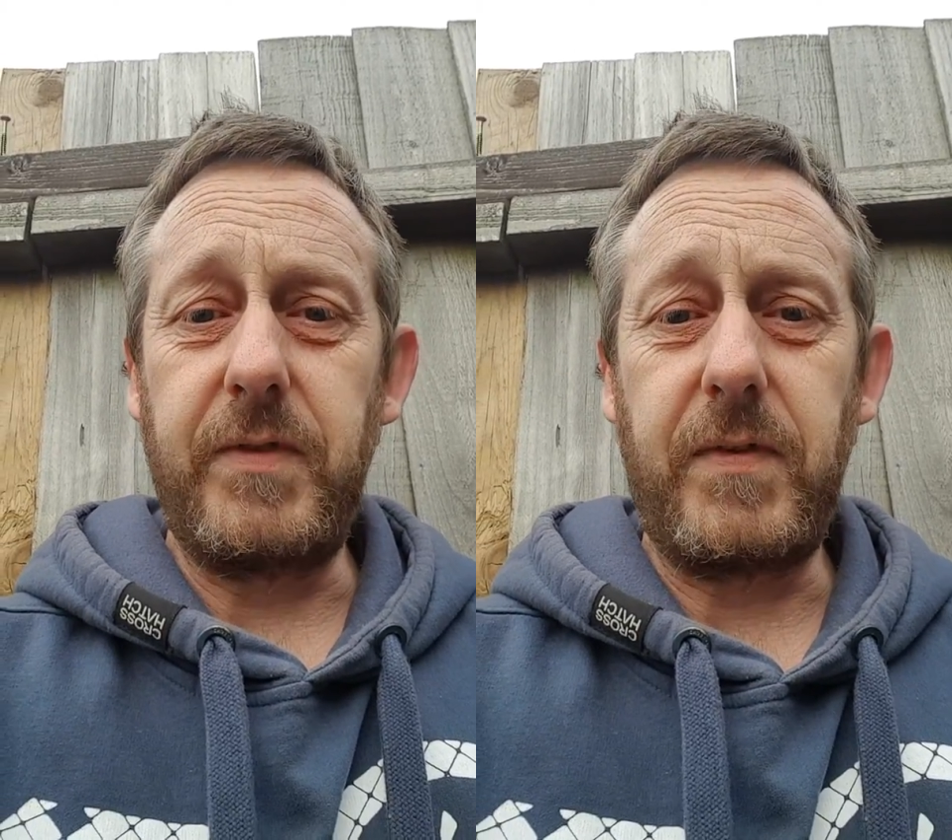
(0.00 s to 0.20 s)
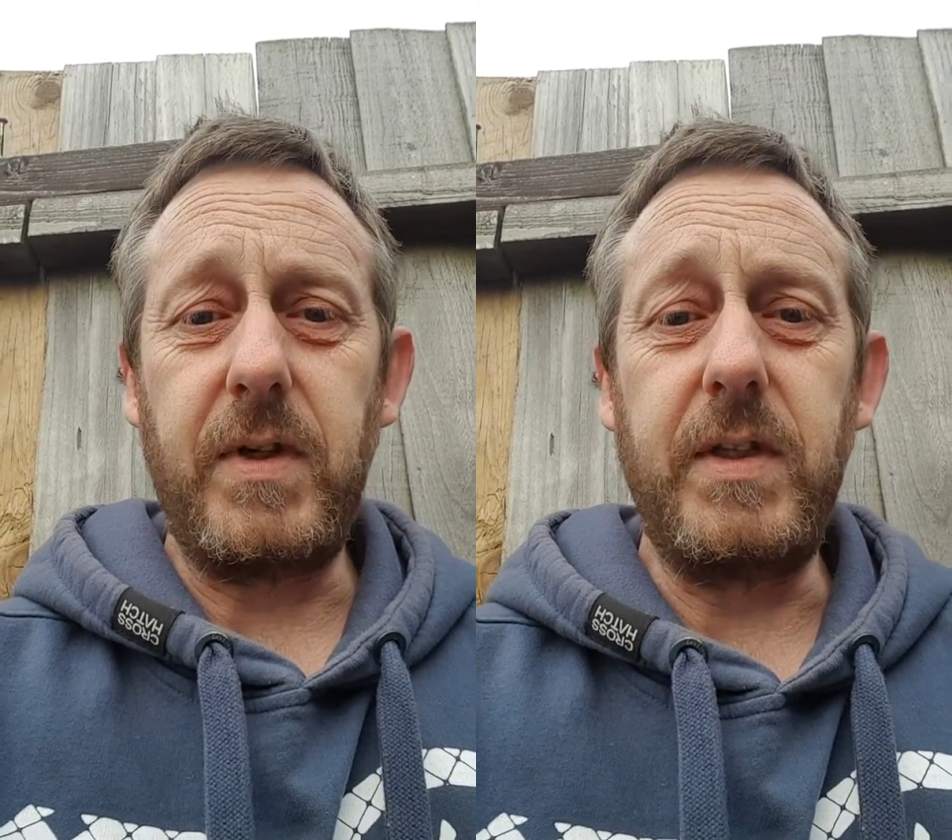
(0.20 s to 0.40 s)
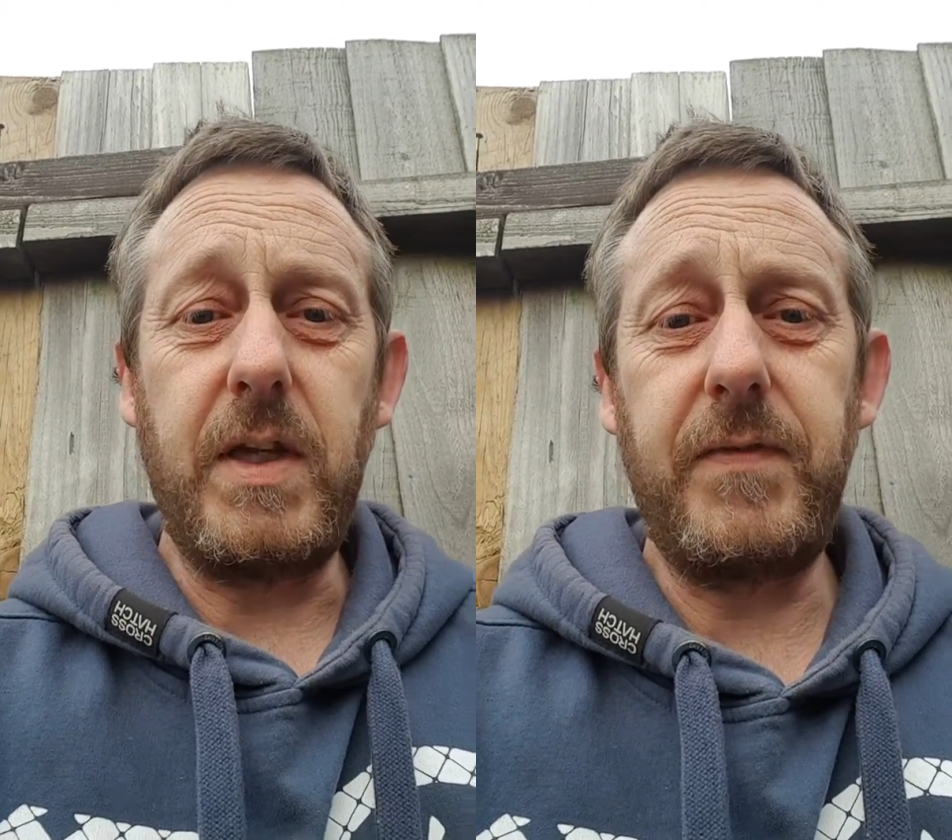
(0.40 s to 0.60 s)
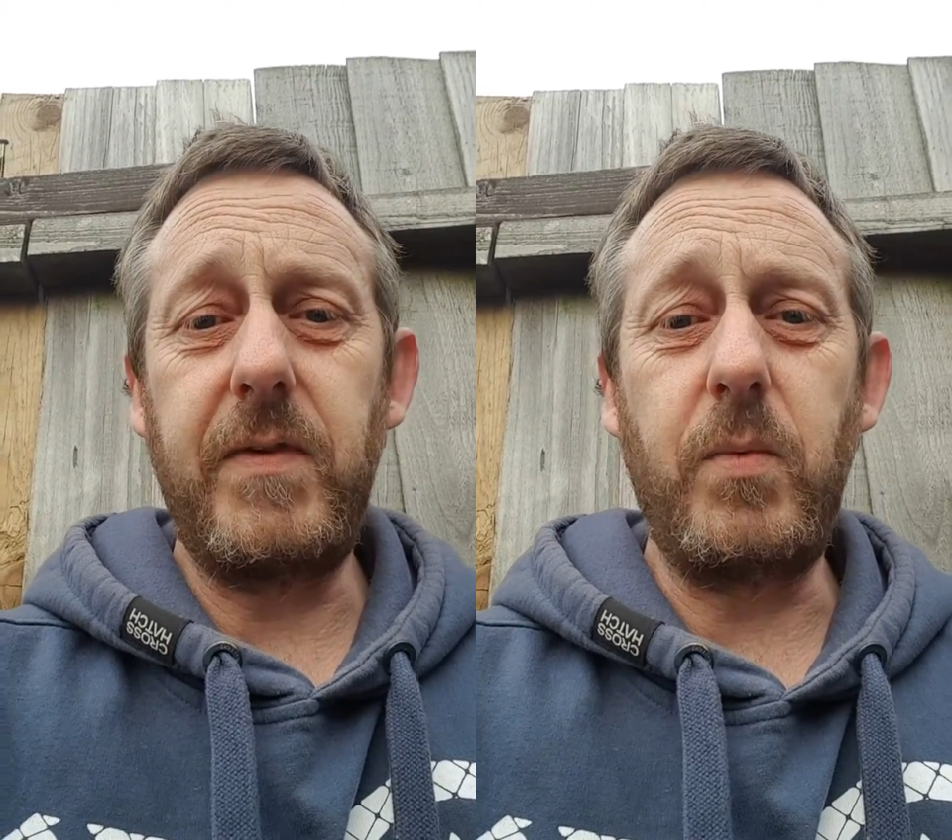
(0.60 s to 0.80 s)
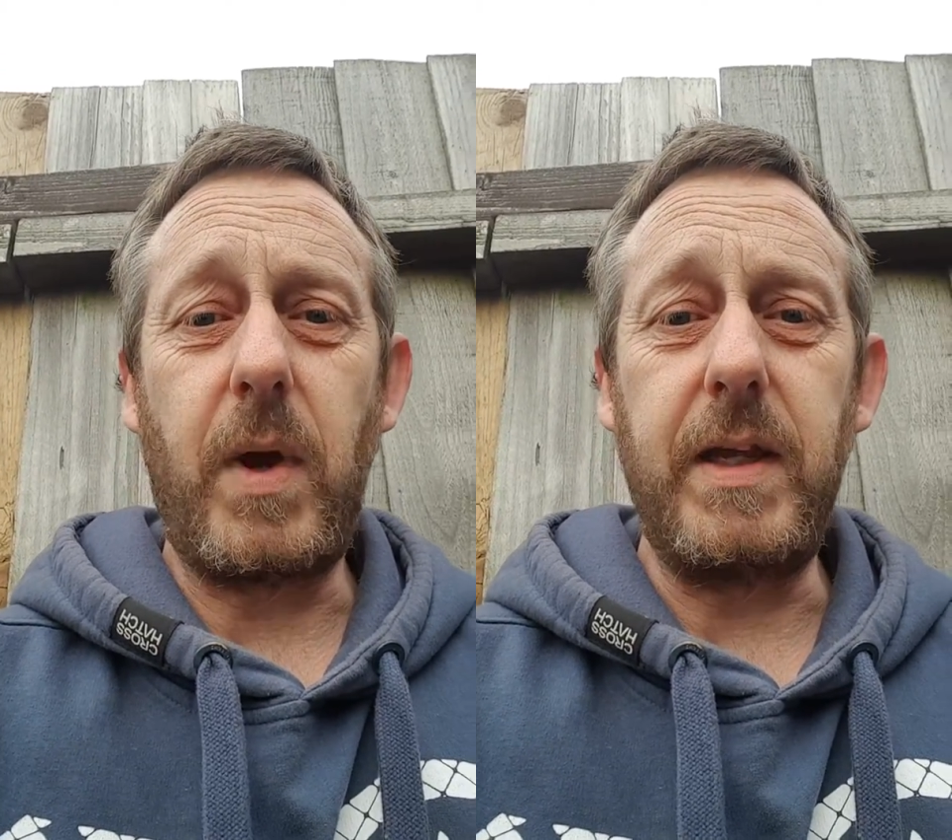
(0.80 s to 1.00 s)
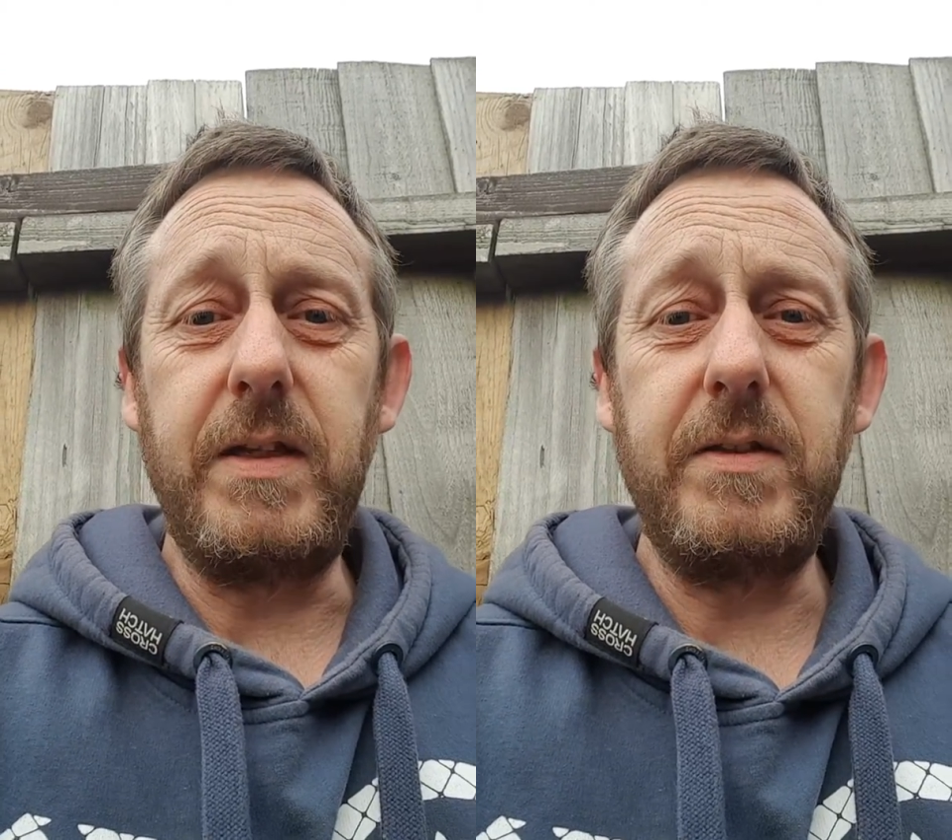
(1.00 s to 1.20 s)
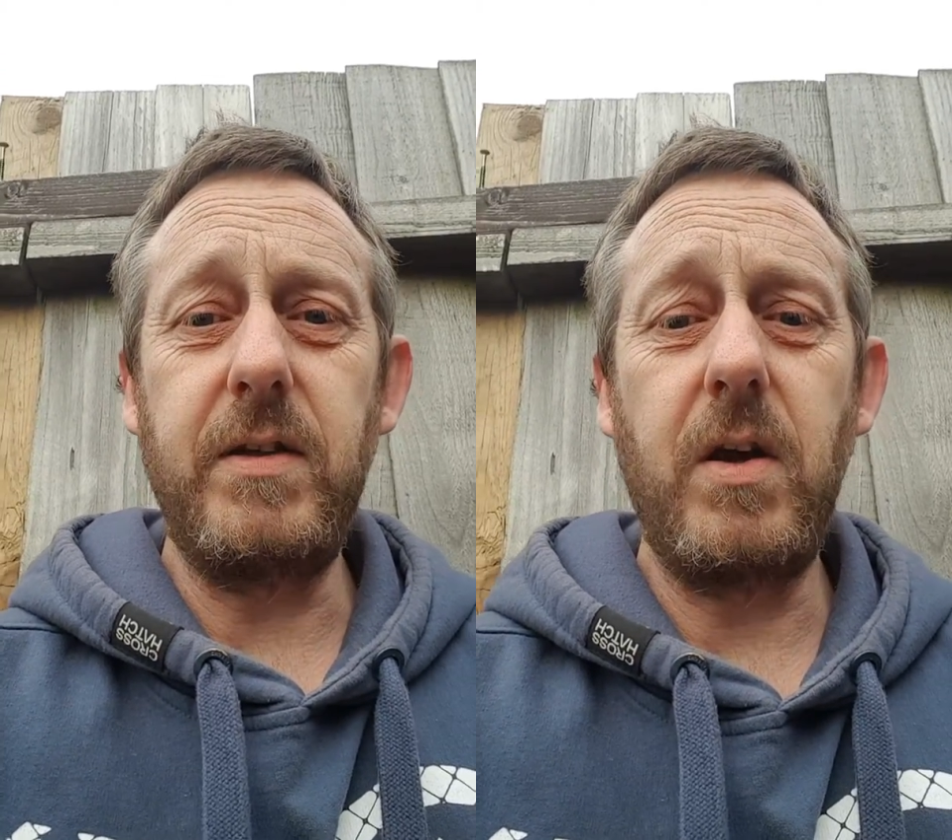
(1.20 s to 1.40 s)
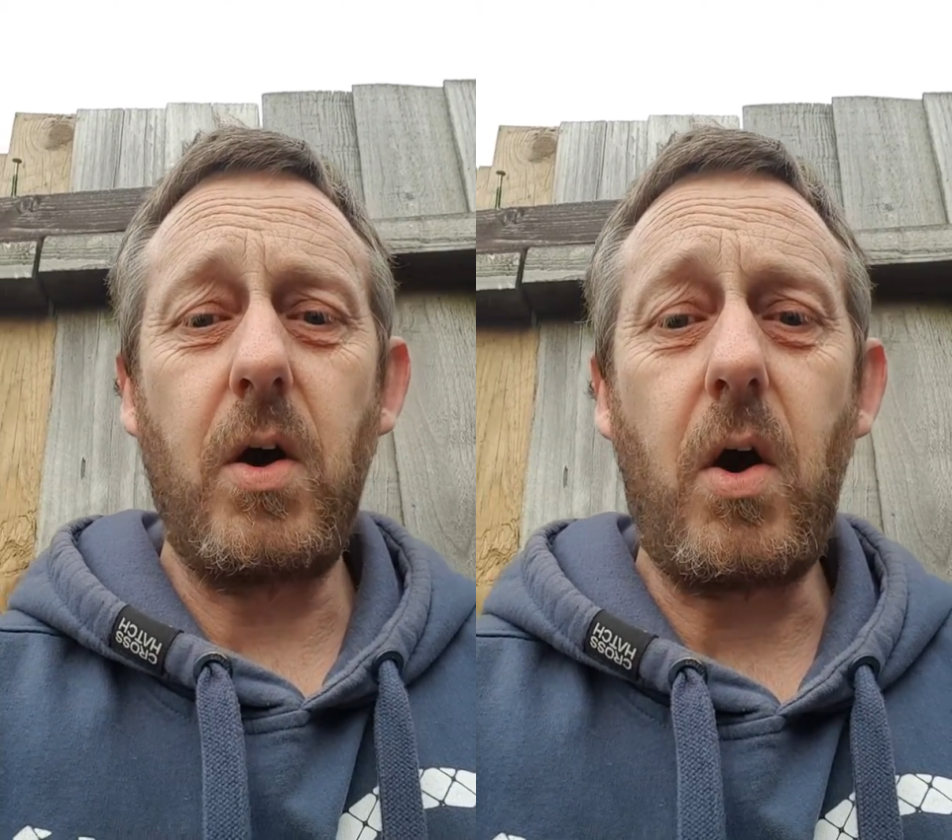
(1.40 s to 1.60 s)
to find different ways
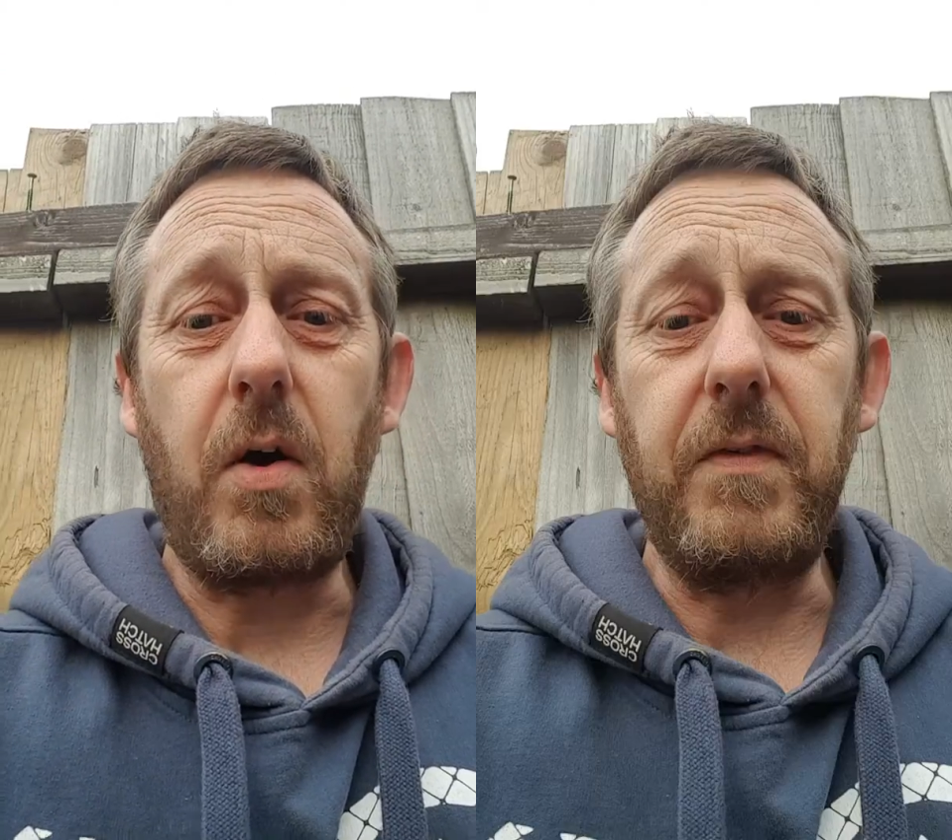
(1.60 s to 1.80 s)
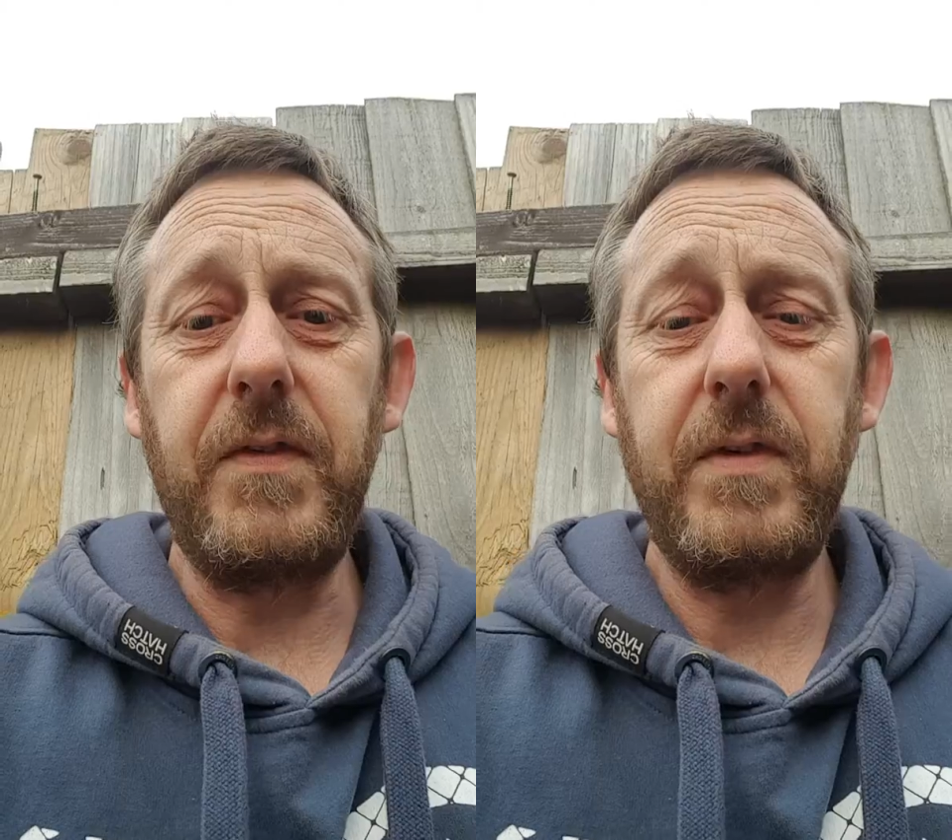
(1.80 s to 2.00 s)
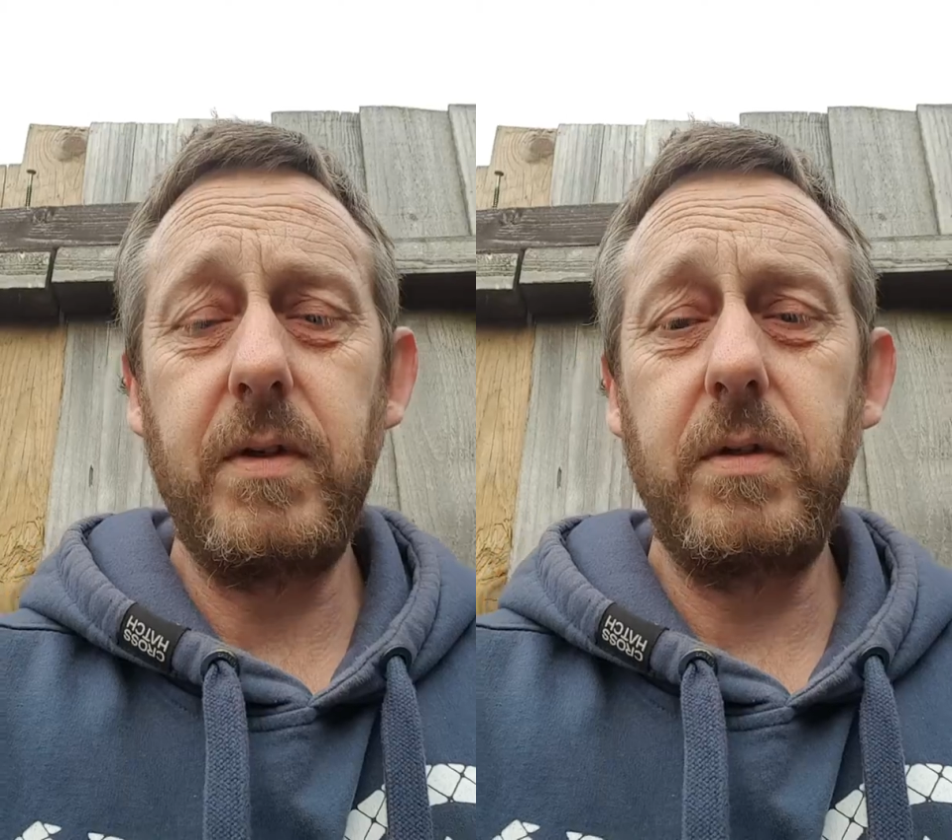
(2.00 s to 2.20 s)
of